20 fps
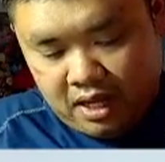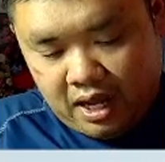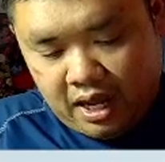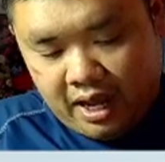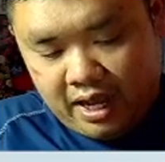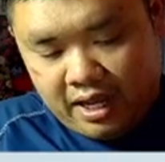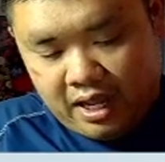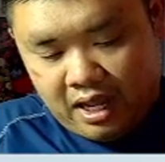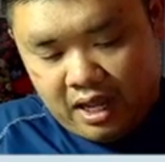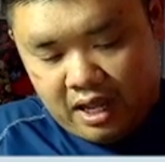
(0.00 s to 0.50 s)

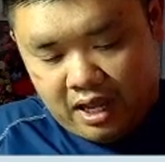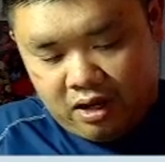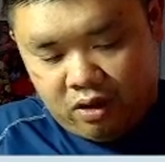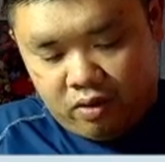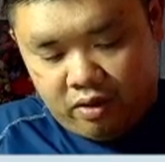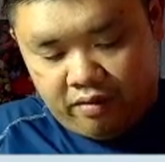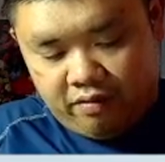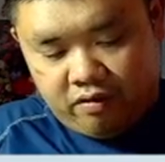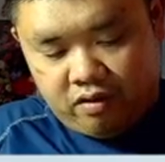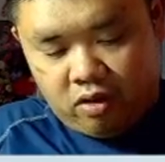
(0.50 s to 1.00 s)
I
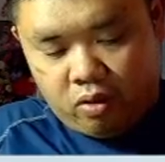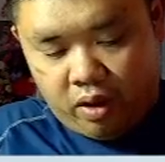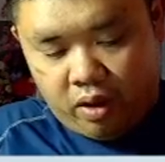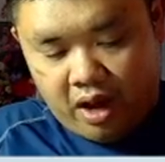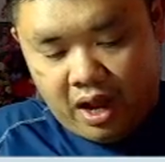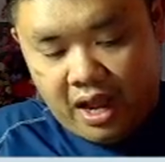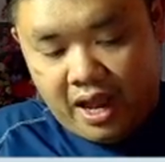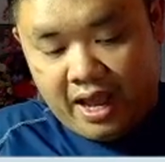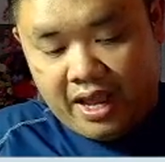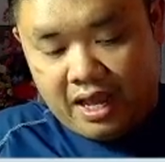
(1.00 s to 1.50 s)
don't even know where
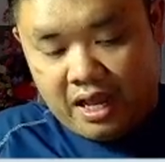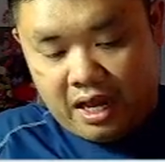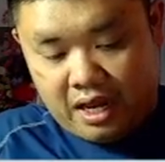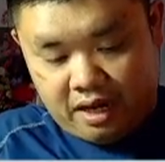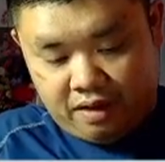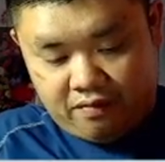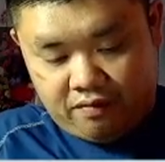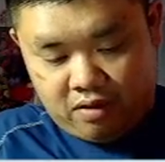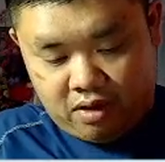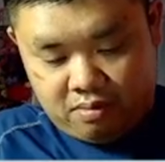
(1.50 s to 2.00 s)
I got
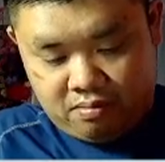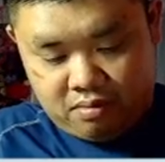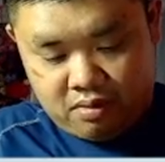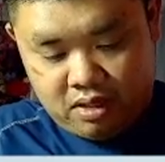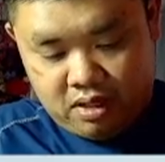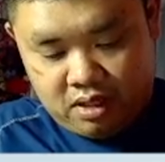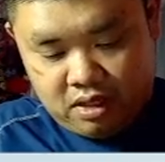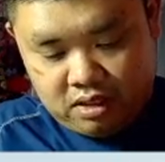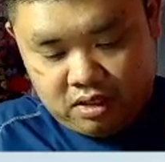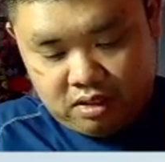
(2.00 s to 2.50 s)
it from,
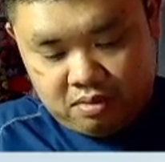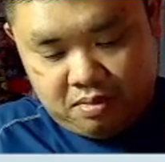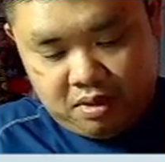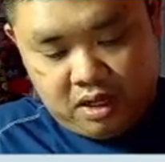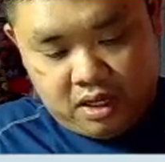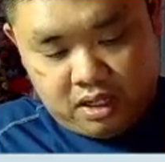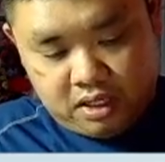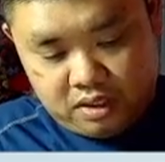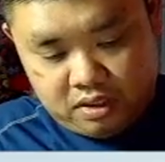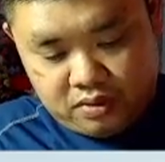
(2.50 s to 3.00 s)
to be
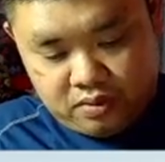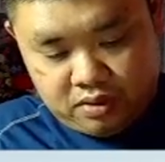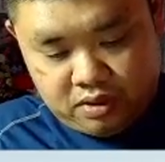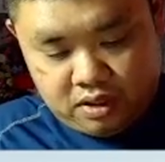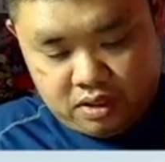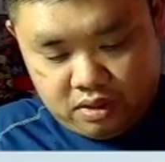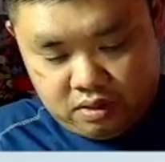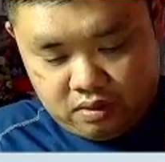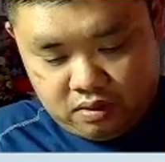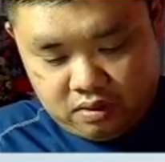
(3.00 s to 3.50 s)
honest with
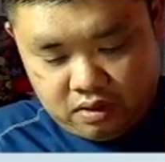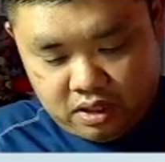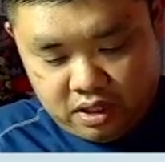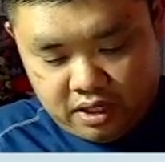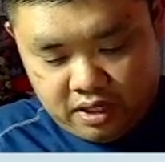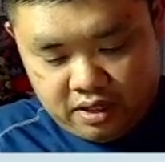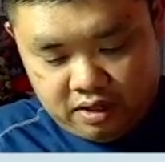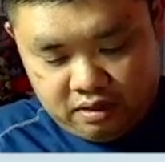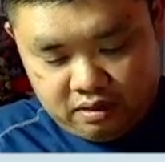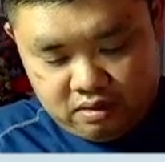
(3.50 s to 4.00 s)
you.
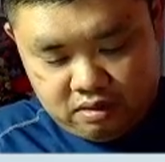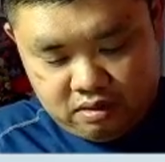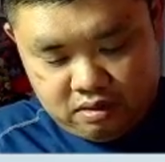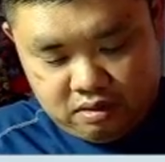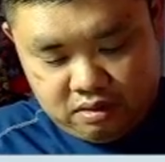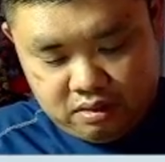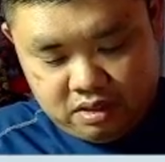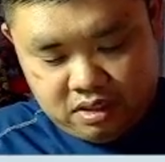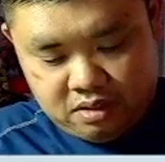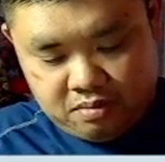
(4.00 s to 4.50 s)

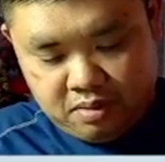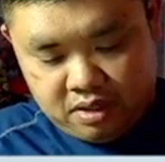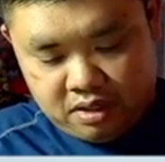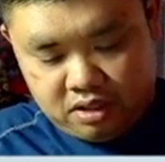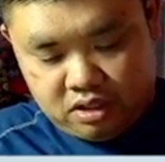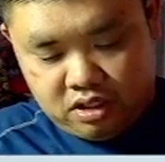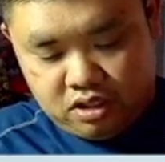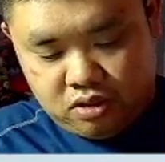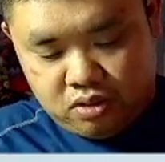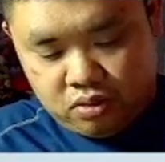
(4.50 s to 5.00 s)
It's been
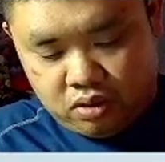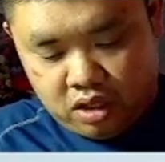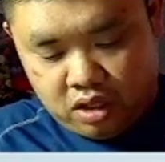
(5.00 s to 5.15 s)
too